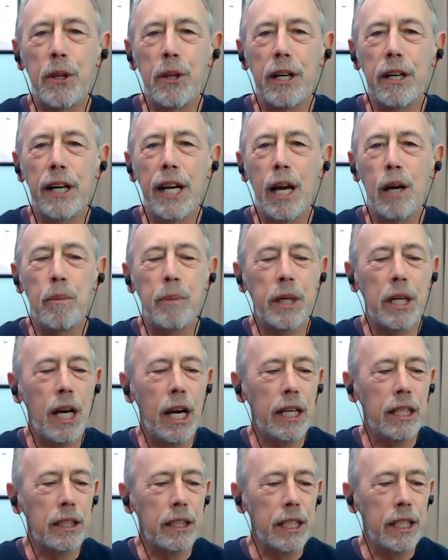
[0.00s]
that are helping
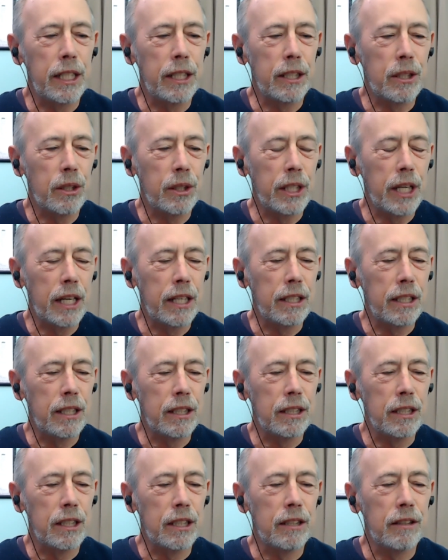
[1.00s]
Eileen created a
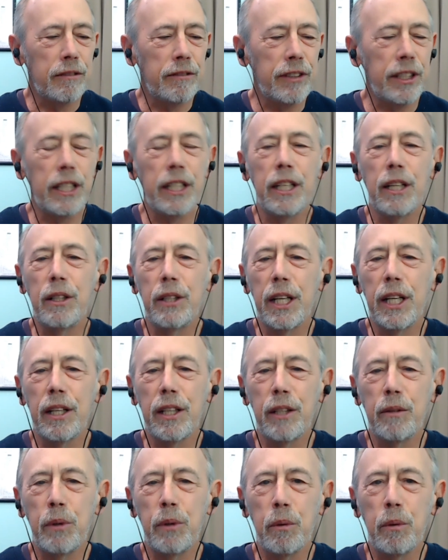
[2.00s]
little video here that we